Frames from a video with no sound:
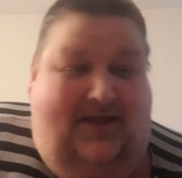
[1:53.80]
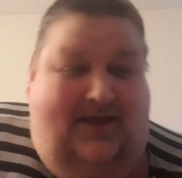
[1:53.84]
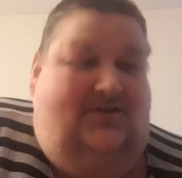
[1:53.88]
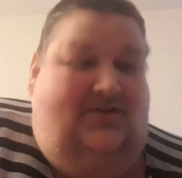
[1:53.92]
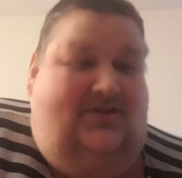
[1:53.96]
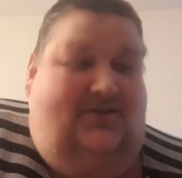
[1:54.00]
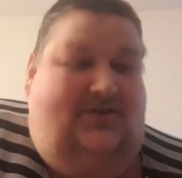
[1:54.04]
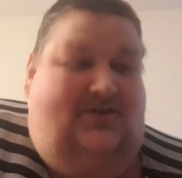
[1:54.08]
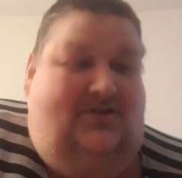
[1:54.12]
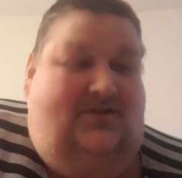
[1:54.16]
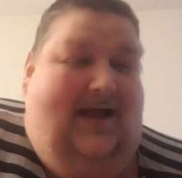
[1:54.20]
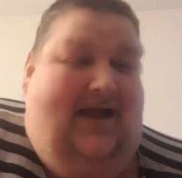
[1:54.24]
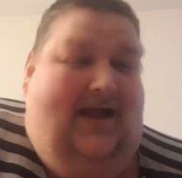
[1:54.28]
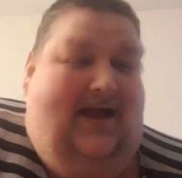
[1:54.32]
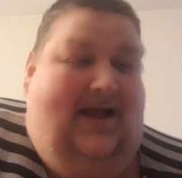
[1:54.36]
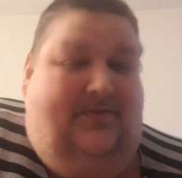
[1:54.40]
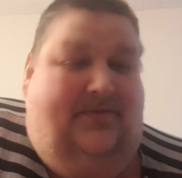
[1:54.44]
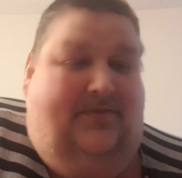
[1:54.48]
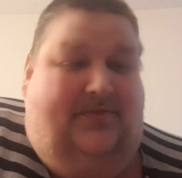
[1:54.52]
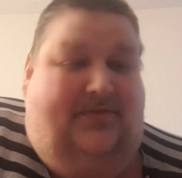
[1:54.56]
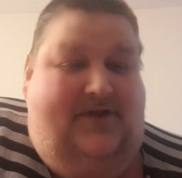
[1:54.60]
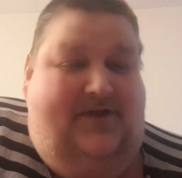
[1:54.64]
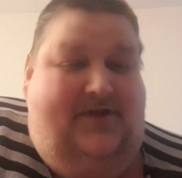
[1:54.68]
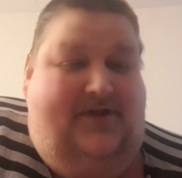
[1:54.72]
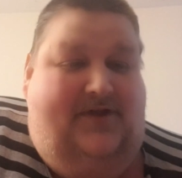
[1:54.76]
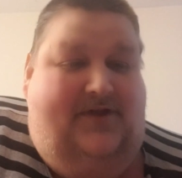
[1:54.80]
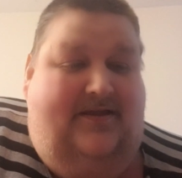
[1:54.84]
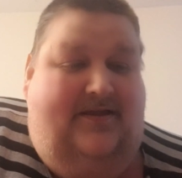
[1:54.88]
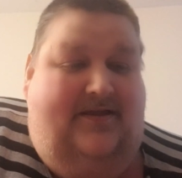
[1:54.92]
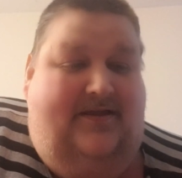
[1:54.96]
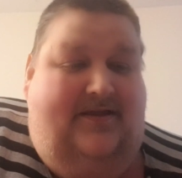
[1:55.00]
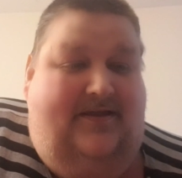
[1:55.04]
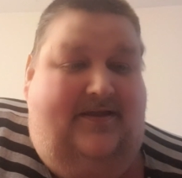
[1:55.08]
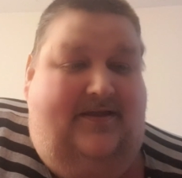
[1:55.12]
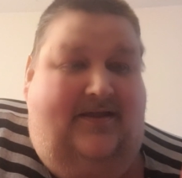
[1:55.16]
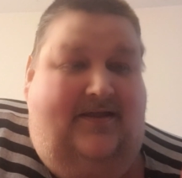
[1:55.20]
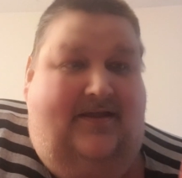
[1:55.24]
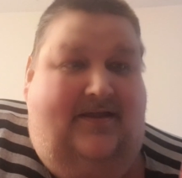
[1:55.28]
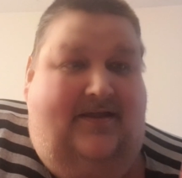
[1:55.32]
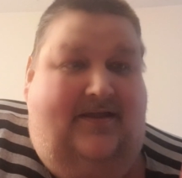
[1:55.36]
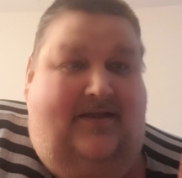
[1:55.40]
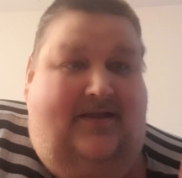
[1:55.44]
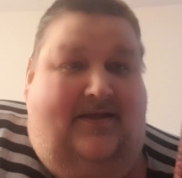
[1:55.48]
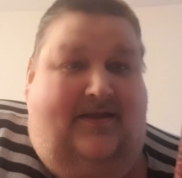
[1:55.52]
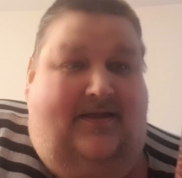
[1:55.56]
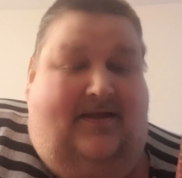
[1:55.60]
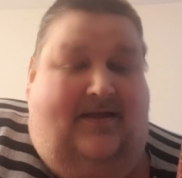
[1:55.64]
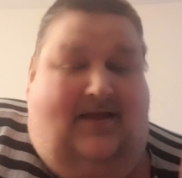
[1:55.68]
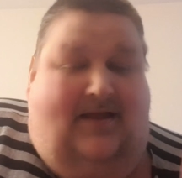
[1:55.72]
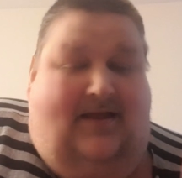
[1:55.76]
2 and 3.
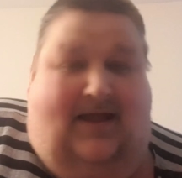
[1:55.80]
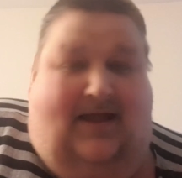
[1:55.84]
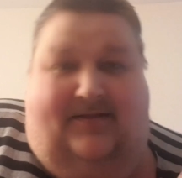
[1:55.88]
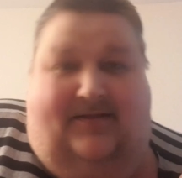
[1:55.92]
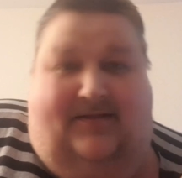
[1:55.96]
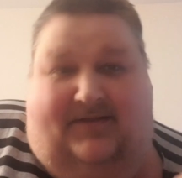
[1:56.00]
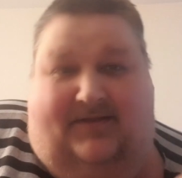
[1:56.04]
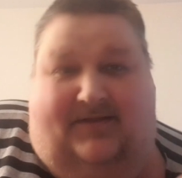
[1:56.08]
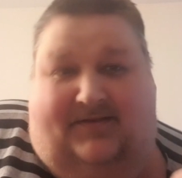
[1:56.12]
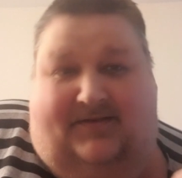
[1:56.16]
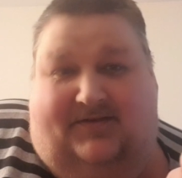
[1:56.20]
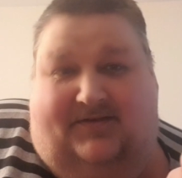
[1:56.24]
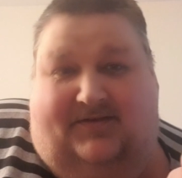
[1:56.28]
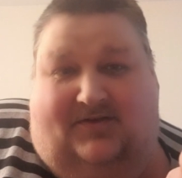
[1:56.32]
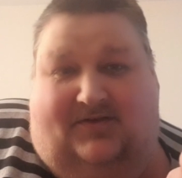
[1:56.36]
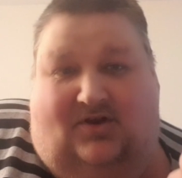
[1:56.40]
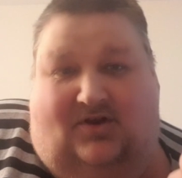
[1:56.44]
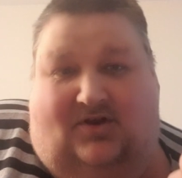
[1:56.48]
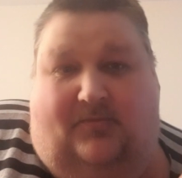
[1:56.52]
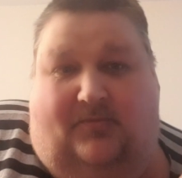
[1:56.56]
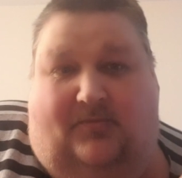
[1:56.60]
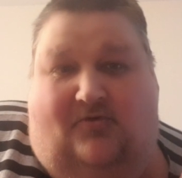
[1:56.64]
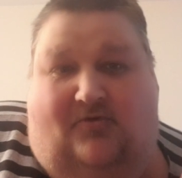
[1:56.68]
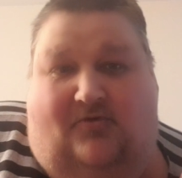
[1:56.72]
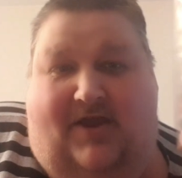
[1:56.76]
And this is an upgrade